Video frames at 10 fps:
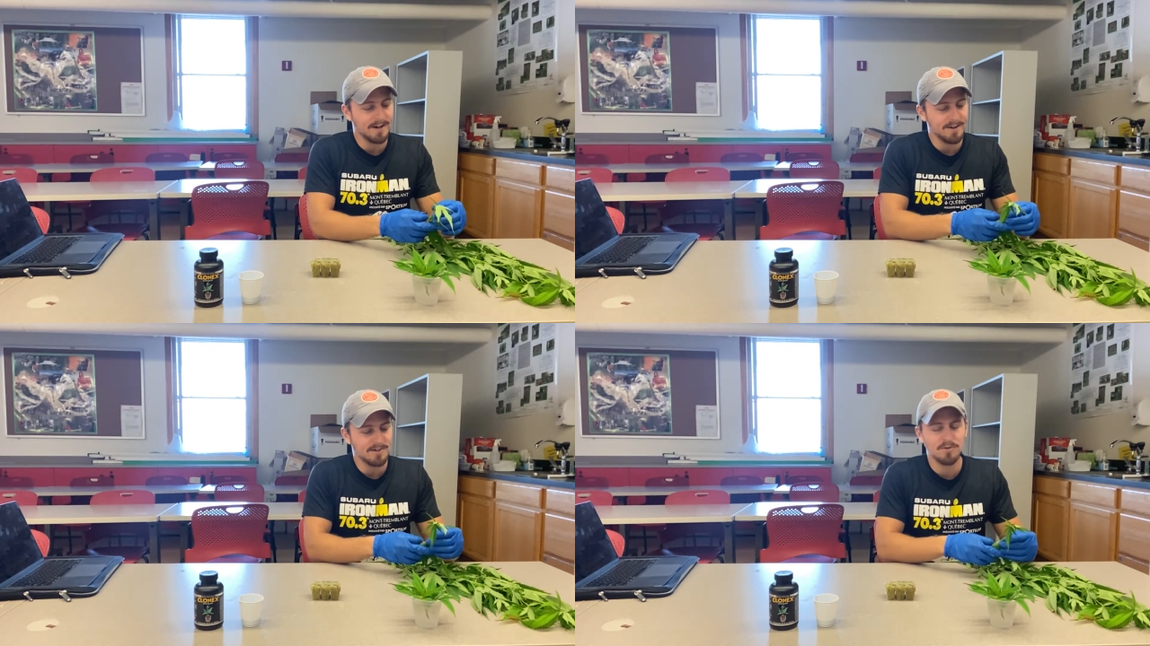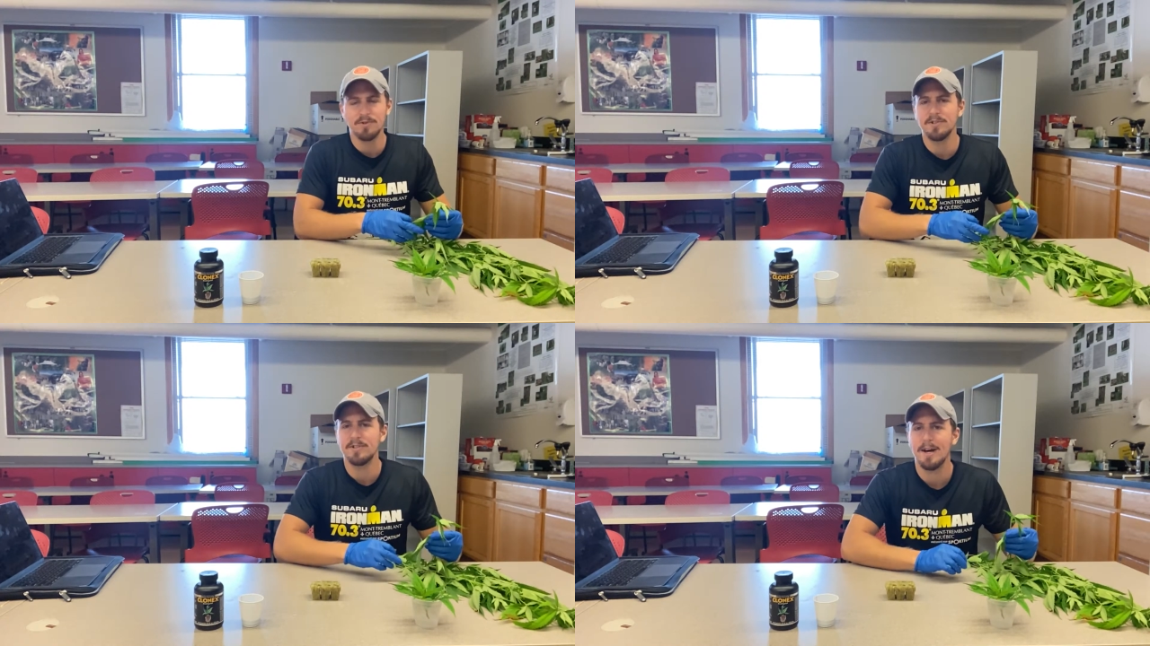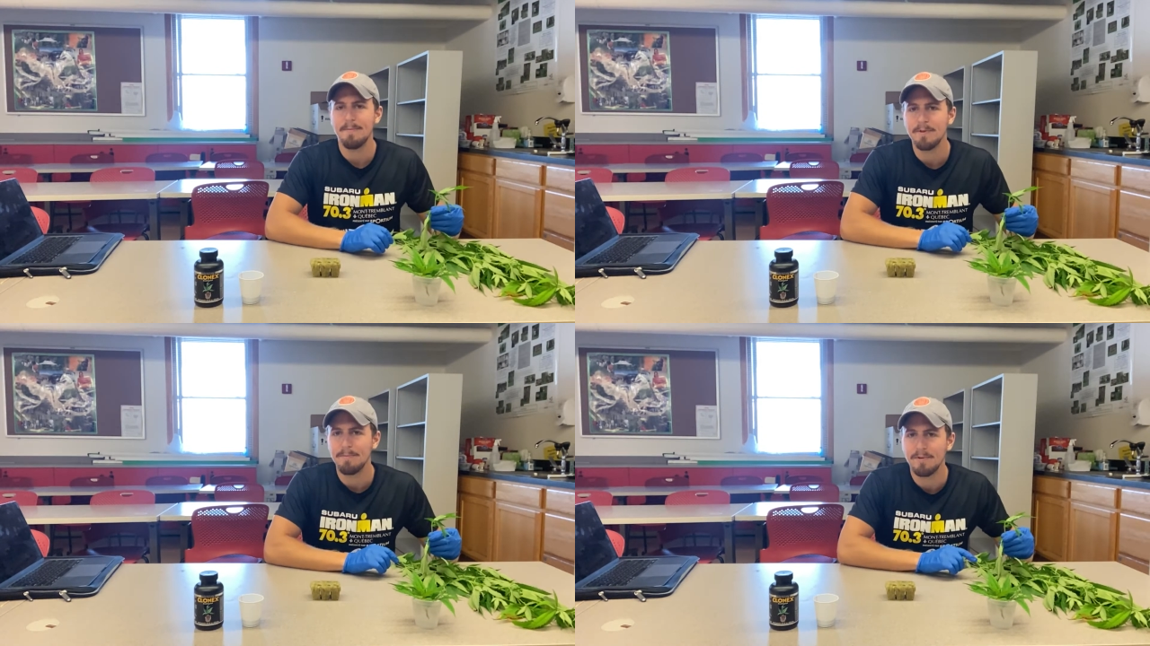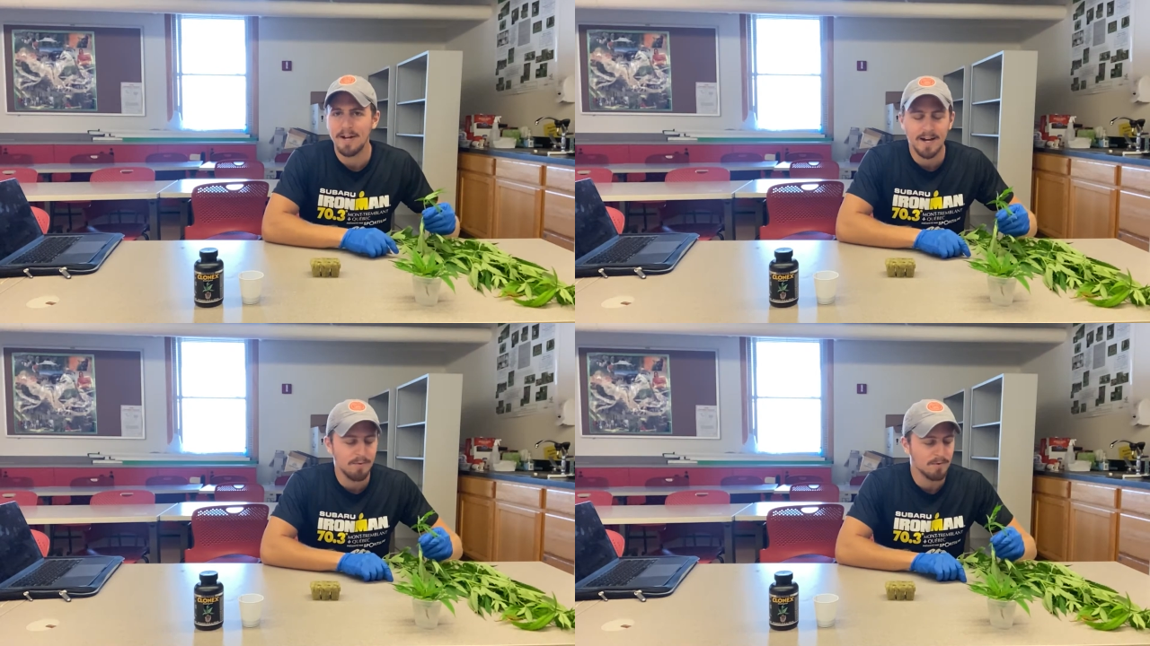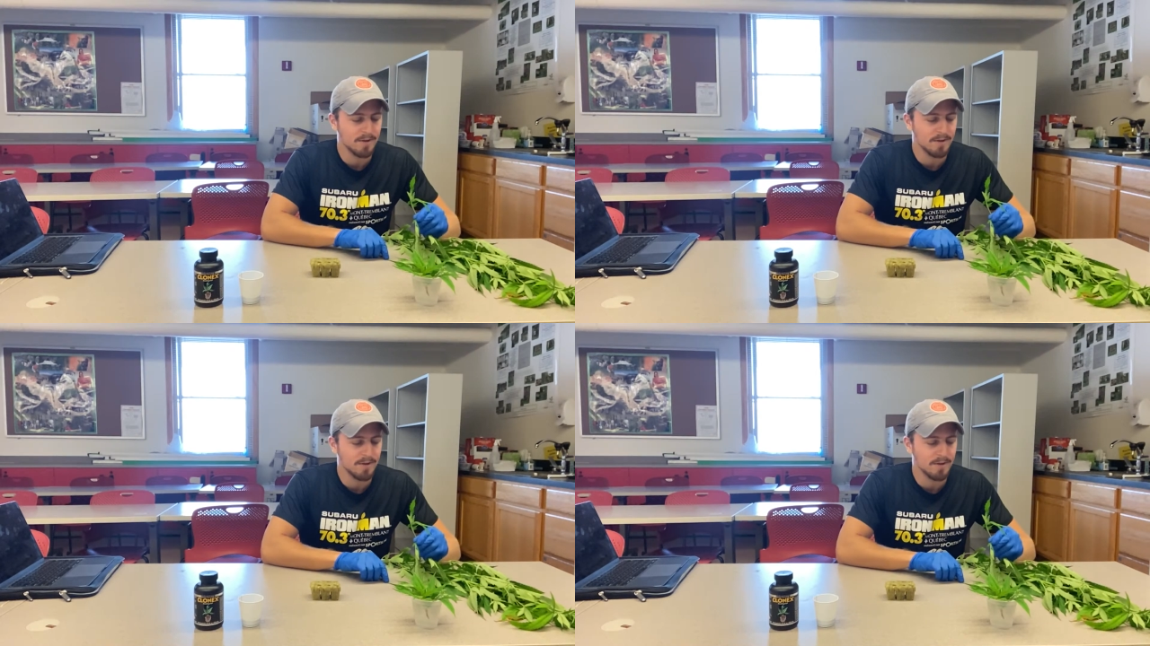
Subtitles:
areas toward the top of the plant.